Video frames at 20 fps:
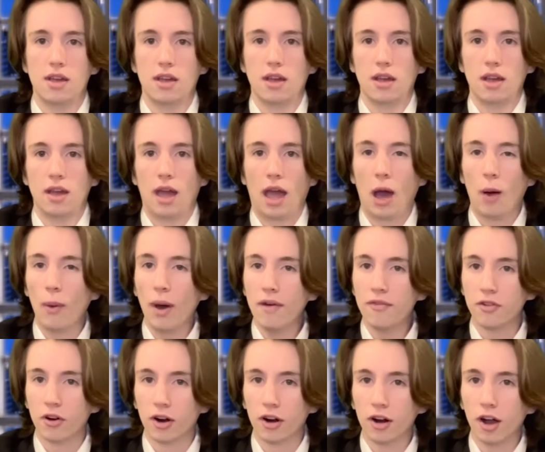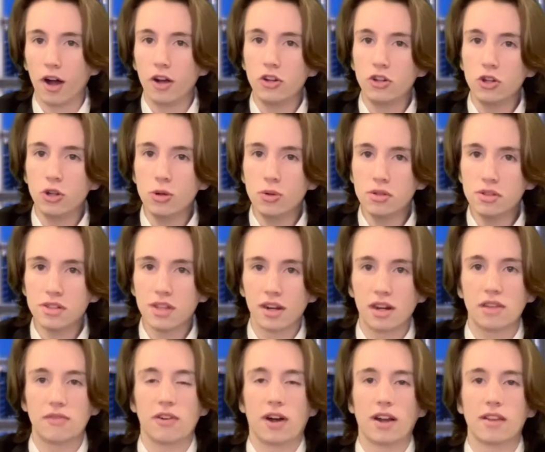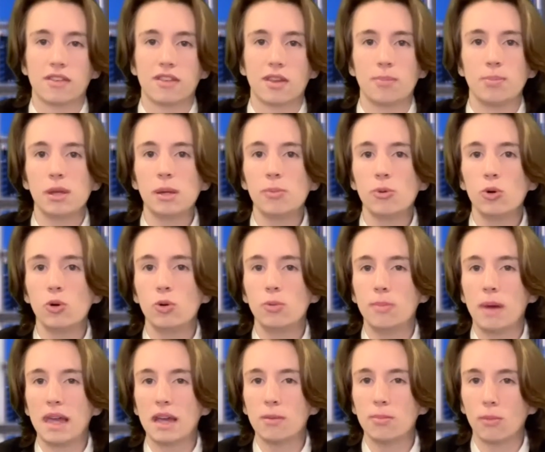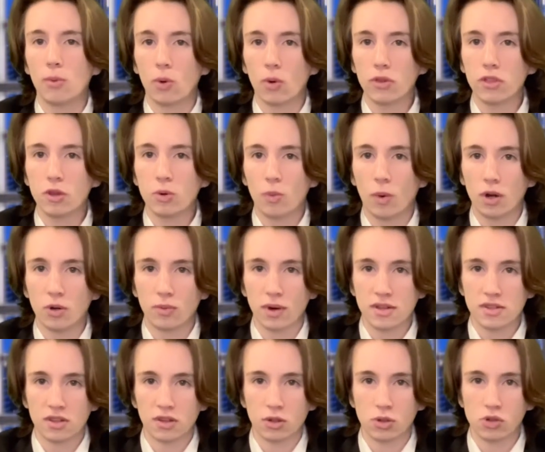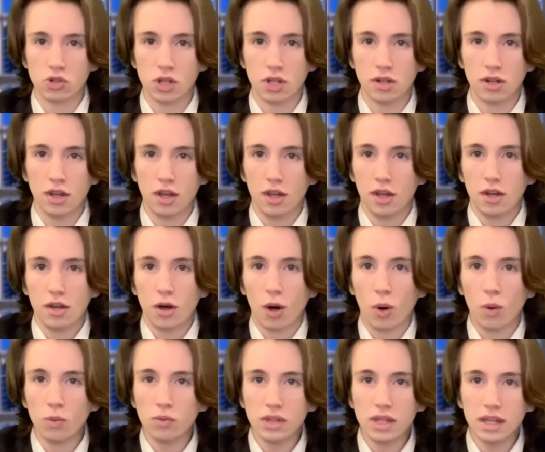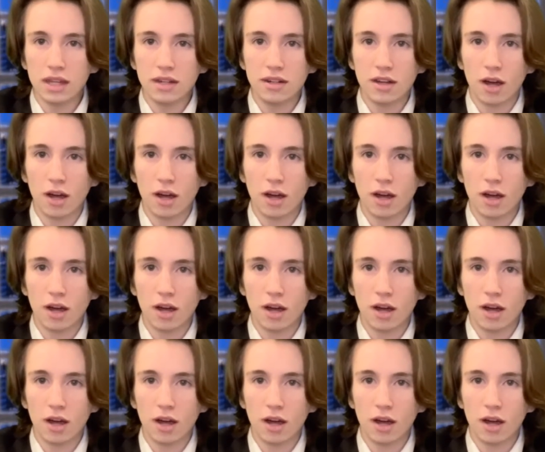However, a new study finds that people who make more than one resolution only end up